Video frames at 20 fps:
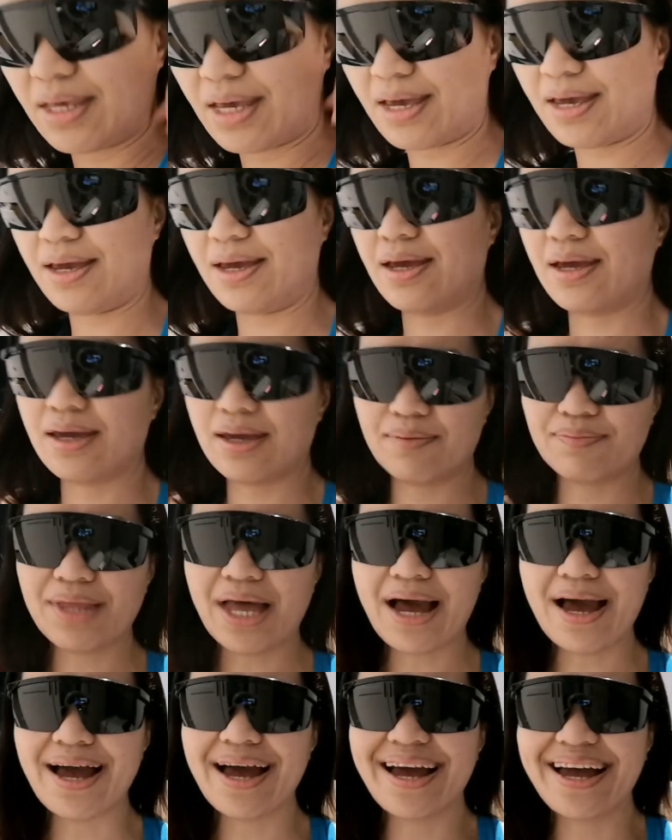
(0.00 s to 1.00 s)
Hey, I'm
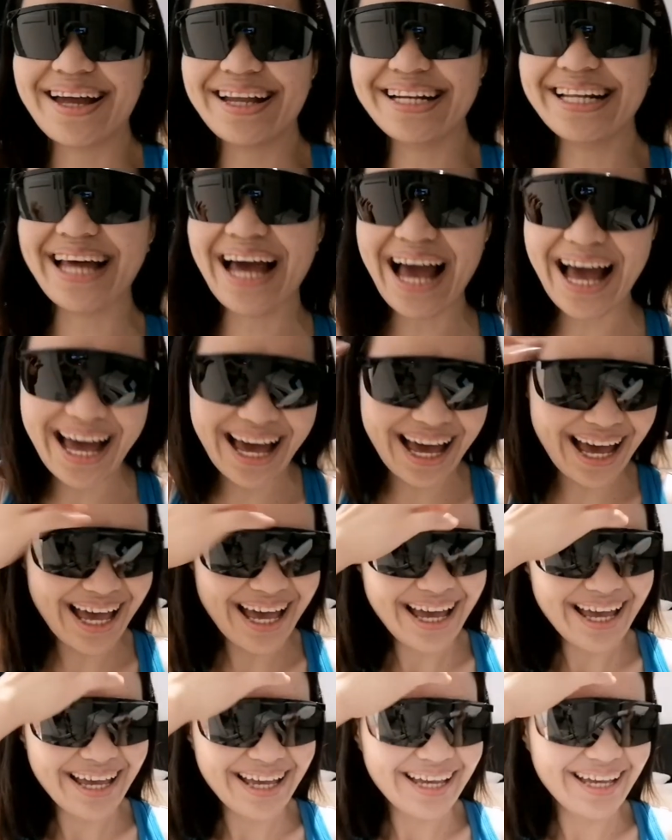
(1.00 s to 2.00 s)
done.
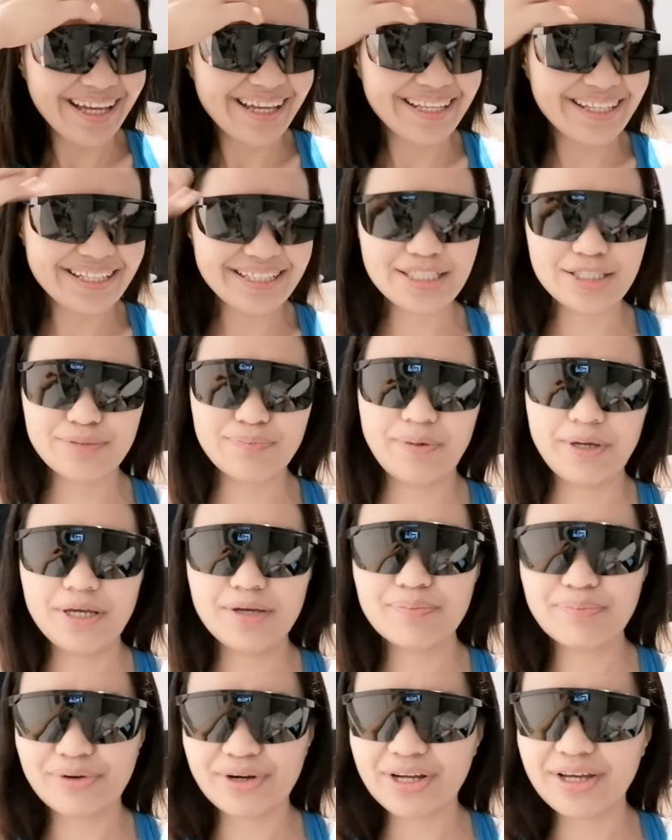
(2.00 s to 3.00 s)
This is
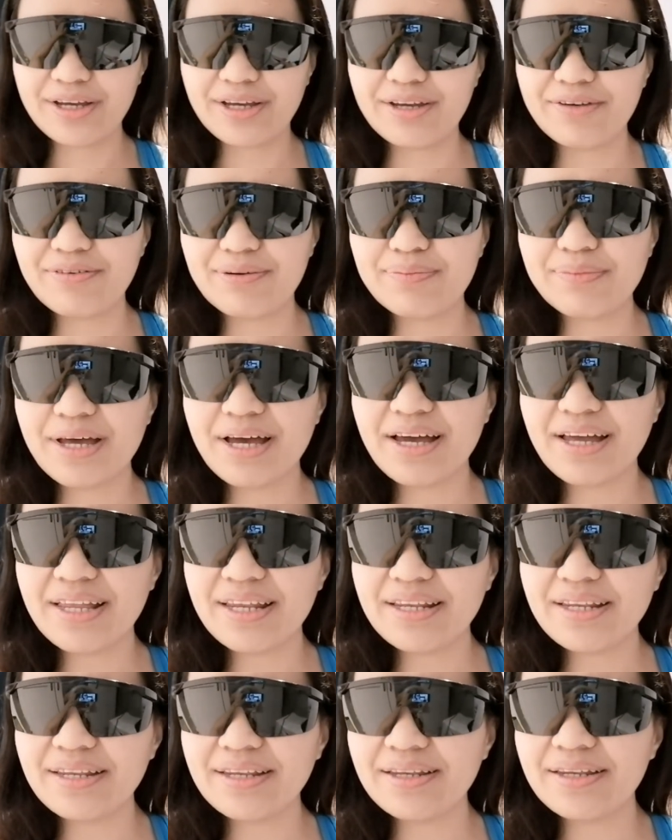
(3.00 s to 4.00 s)
being brave. I'm
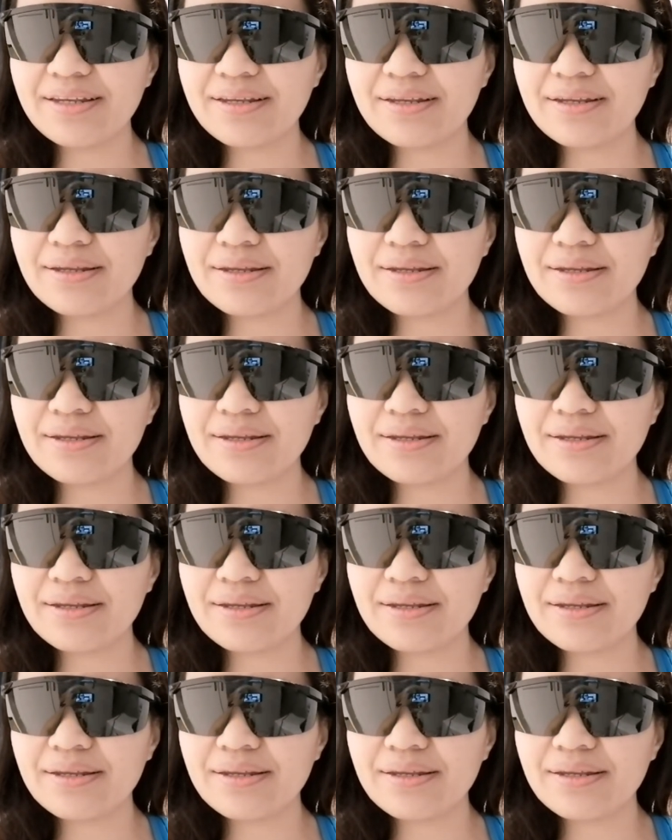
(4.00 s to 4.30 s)
done.